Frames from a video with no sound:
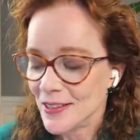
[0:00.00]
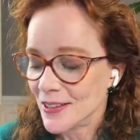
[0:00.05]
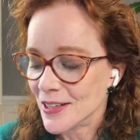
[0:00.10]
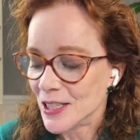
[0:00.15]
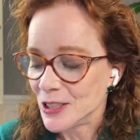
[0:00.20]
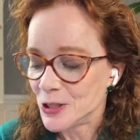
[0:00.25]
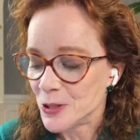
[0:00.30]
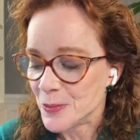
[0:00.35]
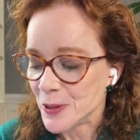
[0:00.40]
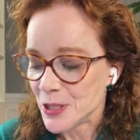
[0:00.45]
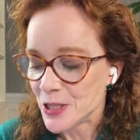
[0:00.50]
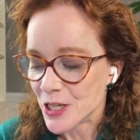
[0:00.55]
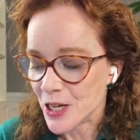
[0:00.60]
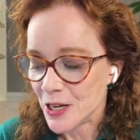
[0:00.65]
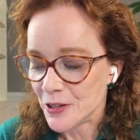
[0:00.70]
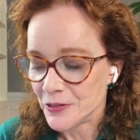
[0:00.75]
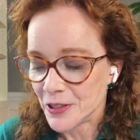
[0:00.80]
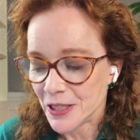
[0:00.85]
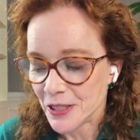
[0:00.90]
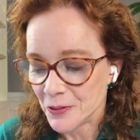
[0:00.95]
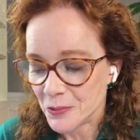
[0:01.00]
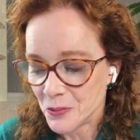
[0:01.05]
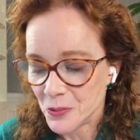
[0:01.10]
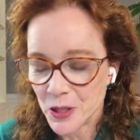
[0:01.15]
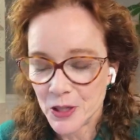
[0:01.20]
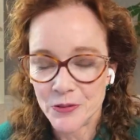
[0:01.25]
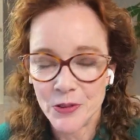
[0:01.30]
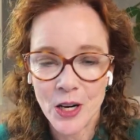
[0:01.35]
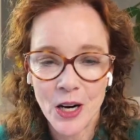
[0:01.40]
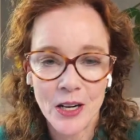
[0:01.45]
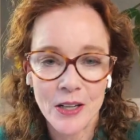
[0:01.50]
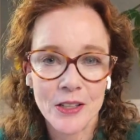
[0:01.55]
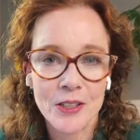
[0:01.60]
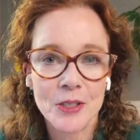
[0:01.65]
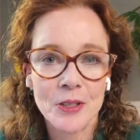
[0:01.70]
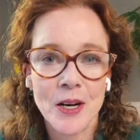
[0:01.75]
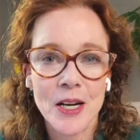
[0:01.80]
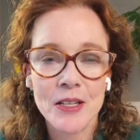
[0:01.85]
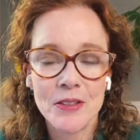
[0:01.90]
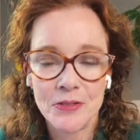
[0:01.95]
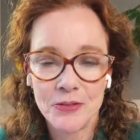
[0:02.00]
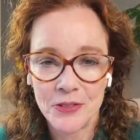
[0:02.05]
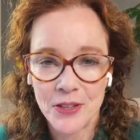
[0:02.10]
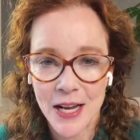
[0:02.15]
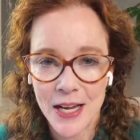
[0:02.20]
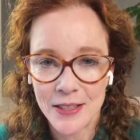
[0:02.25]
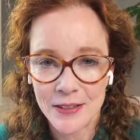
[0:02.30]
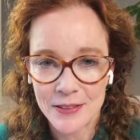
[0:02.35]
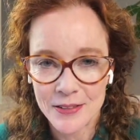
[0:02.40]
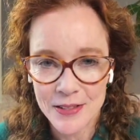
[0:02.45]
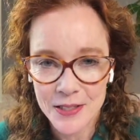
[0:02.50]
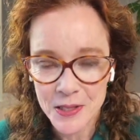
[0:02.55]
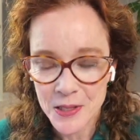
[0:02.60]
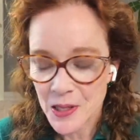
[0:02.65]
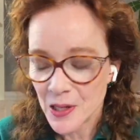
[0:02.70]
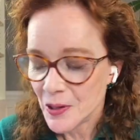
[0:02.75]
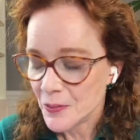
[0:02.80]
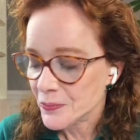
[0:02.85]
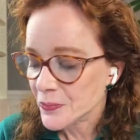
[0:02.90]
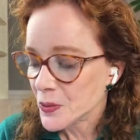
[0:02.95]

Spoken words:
Carlo Mondavi, one of our great friends,